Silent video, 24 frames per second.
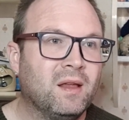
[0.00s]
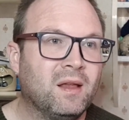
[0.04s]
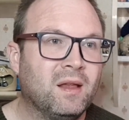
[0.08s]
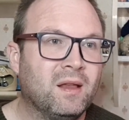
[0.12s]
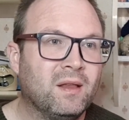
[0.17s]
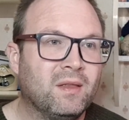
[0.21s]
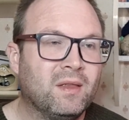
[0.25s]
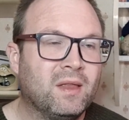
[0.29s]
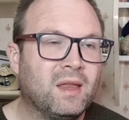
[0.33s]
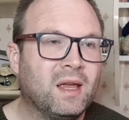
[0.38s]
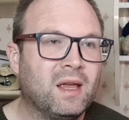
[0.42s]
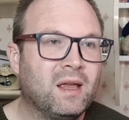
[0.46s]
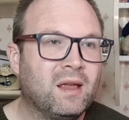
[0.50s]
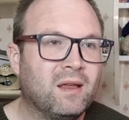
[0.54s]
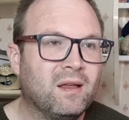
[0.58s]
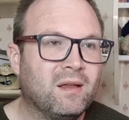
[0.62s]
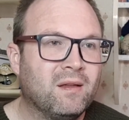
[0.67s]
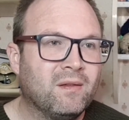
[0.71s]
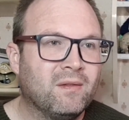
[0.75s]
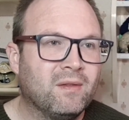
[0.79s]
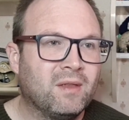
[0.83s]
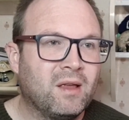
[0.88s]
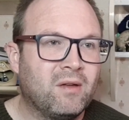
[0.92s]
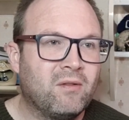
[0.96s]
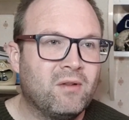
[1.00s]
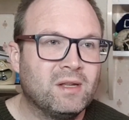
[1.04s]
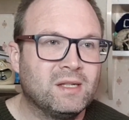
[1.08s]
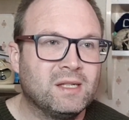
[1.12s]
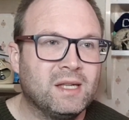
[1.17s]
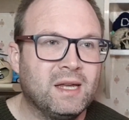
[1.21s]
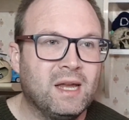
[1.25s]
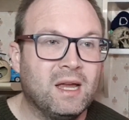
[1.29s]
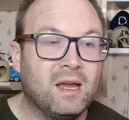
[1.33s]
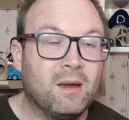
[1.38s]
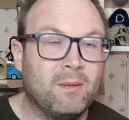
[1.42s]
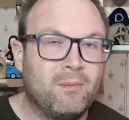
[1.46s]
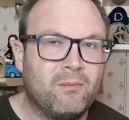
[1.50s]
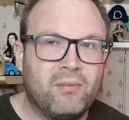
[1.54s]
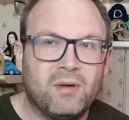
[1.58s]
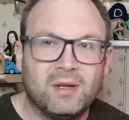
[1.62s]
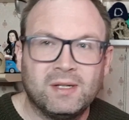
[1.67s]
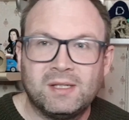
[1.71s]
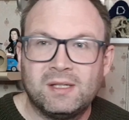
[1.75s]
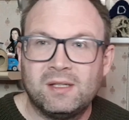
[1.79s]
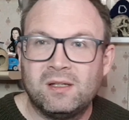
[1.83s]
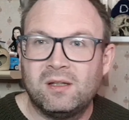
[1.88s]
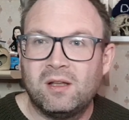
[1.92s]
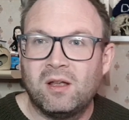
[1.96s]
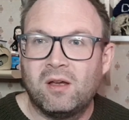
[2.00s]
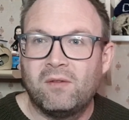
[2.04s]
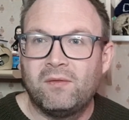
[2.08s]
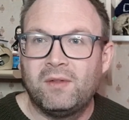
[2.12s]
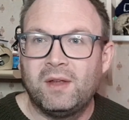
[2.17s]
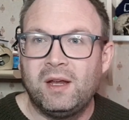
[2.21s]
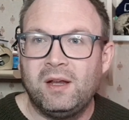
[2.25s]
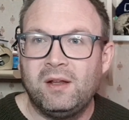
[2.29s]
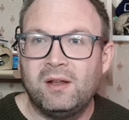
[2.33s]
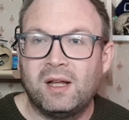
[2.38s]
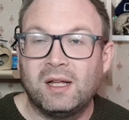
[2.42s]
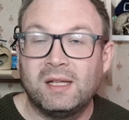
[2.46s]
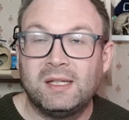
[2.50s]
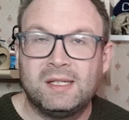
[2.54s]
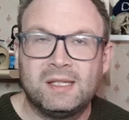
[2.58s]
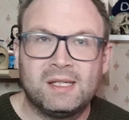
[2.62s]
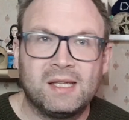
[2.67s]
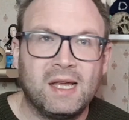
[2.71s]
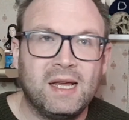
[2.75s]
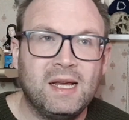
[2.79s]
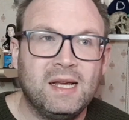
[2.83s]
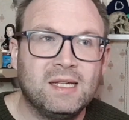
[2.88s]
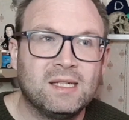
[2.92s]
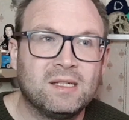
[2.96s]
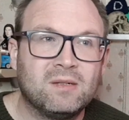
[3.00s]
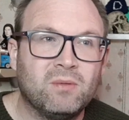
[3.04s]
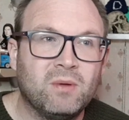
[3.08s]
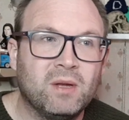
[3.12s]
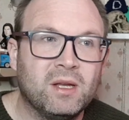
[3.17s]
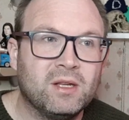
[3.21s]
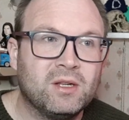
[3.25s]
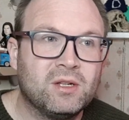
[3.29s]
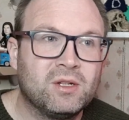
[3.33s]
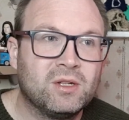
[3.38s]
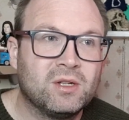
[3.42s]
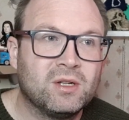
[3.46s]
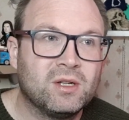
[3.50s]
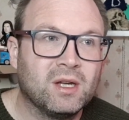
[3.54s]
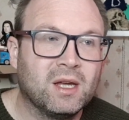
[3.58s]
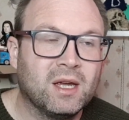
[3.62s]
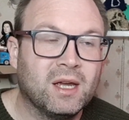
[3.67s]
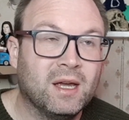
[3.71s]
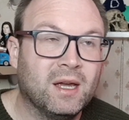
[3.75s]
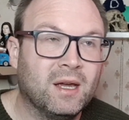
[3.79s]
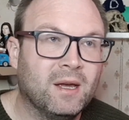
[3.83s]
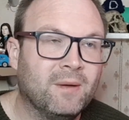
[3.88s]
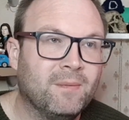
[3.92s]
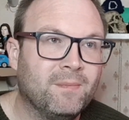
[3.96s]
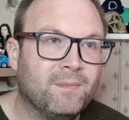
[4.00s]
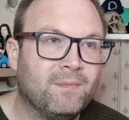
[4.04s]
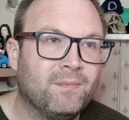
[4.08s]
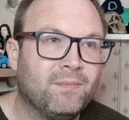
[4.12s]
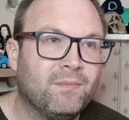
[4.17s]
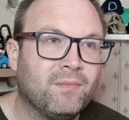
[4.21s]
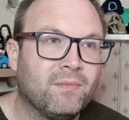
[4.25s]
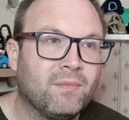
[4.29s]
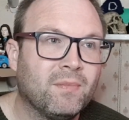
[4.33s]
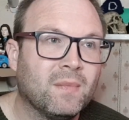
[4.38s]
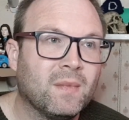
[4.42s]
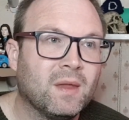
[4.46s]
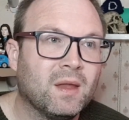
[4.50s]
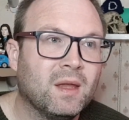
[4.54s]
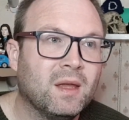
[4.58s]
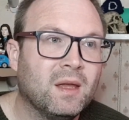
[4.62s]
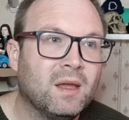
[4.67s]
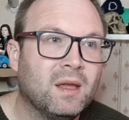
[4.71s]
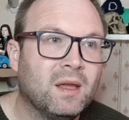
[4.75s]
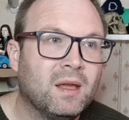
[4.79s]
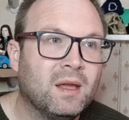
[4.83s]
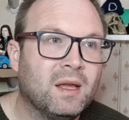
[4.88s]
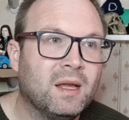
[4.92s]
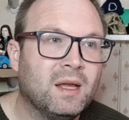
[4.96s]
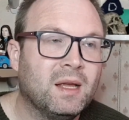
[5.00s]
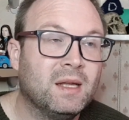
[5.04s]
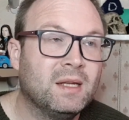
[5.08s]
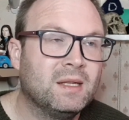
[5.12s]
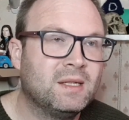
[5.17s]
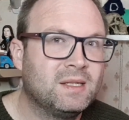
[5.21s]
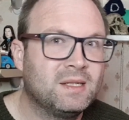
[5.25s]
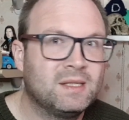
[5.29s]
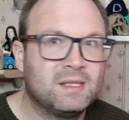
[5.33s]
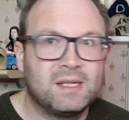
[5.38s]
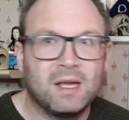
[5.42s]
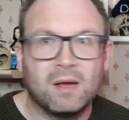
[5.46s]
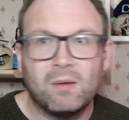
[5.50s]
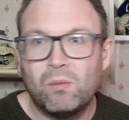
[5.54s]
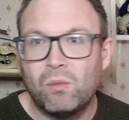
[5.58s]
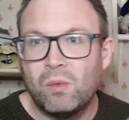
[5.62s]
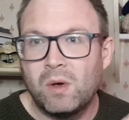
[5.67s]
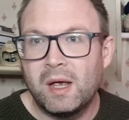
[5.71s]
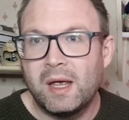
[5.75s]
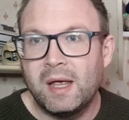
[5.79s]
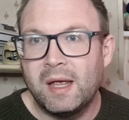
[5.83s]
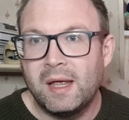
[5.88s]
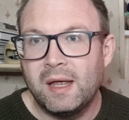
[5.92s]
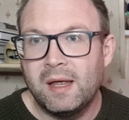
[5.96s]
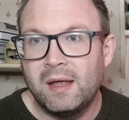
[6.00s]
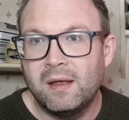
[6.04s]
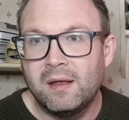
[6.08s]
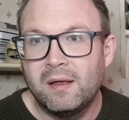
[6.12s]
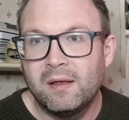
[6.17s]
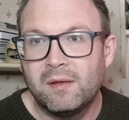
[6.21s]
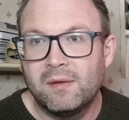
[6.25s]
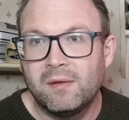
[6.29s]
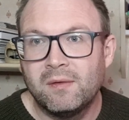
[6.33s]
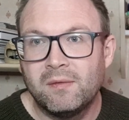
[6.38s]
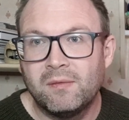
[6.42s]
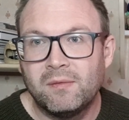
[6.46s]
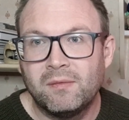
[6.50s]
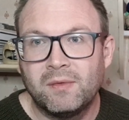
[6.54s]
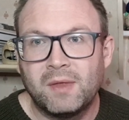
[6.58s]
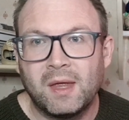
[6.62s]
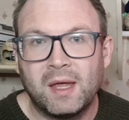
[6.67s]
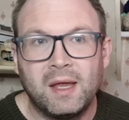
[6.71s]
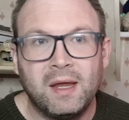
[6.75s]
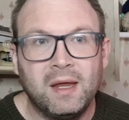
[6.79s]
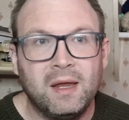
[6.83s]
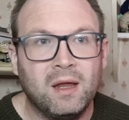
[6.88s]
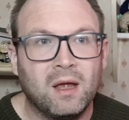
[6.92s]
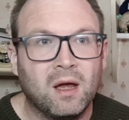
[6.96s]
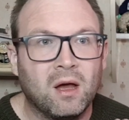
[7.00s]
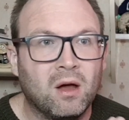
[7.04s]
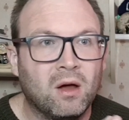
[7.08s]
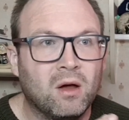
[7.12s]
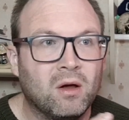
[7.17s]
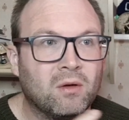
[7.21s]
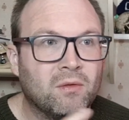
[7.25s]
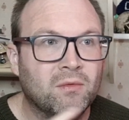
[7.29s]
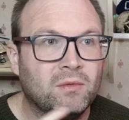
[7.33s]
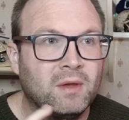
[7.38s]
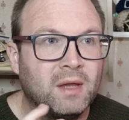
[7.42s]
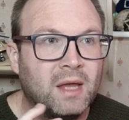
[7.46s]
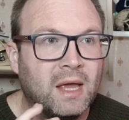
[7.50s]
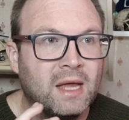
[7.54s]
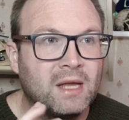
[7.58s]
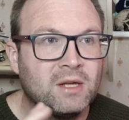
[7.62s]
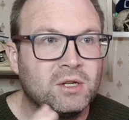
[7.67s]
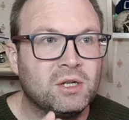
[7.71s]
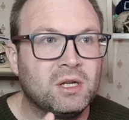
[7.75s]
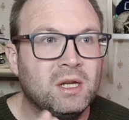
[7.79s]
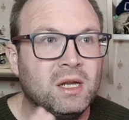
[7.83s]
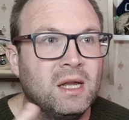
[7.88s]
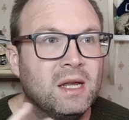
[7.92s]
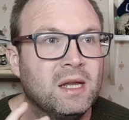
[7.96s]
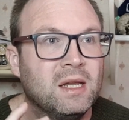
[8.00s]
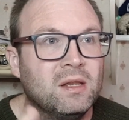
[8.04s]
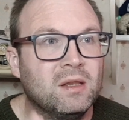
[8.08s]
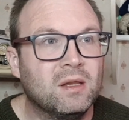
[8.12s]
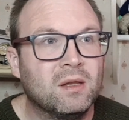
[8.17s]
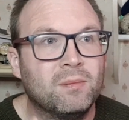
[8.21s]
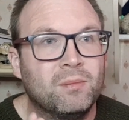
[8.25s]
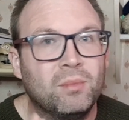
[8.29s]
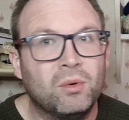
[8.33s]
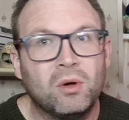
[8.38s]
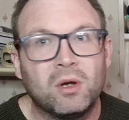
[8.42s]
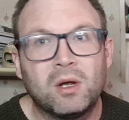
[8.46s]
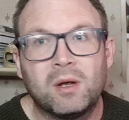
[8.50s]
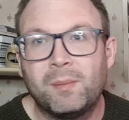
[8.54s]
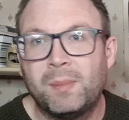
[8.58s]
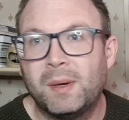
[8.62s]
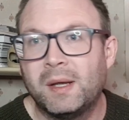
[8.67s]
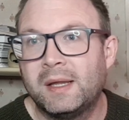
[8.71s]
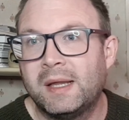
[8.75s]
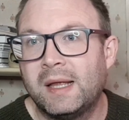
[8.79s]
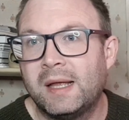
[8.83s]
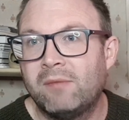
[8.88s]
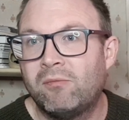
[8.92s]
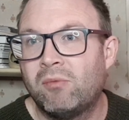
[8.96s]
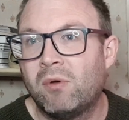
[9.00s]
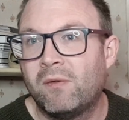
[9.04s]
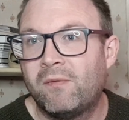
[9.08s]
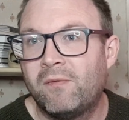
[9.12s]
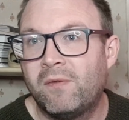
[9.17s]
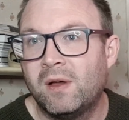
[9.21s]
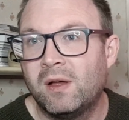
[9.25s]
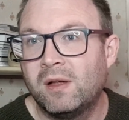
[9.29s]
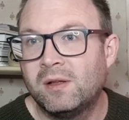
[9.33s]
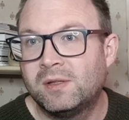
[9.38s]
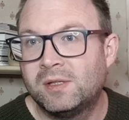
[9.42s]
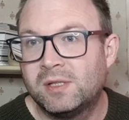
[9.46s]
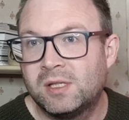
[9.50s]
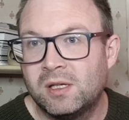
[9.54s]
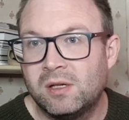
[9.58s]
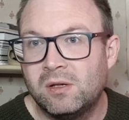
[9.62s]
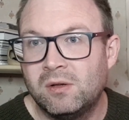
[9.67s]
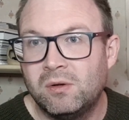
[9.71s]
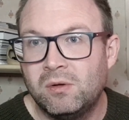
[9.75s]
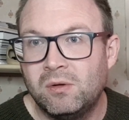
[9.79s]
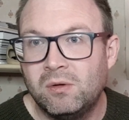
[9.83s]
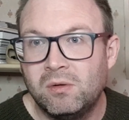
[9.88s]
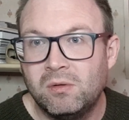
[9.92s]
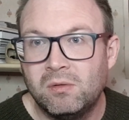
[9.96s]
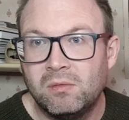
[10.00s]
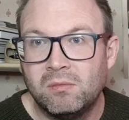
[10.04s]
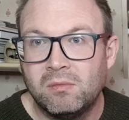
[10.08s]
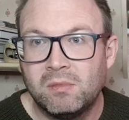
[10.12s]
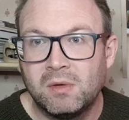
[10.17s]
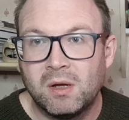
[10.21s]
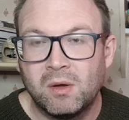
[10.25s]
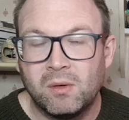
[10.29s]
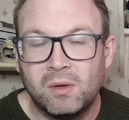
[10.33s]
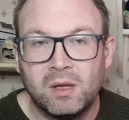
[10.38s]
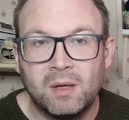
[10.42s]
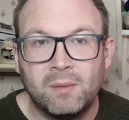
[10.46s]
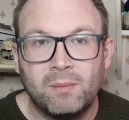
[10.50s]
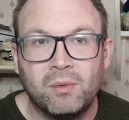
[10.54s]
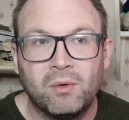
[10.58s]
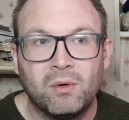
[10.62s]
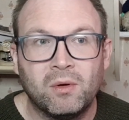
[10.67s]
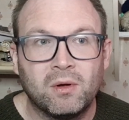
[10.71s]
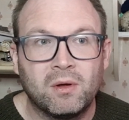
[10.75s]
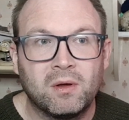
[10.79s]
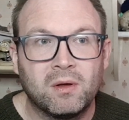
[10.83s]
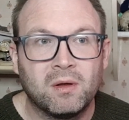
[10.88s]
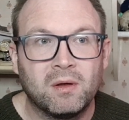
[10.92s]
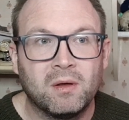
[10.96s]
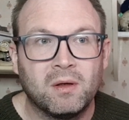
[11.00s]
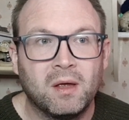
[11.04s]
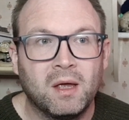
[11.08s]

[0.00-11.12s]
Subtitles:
there is a president of the United States, which is somewhere. They aren't actually in the book, but they're referred to in the book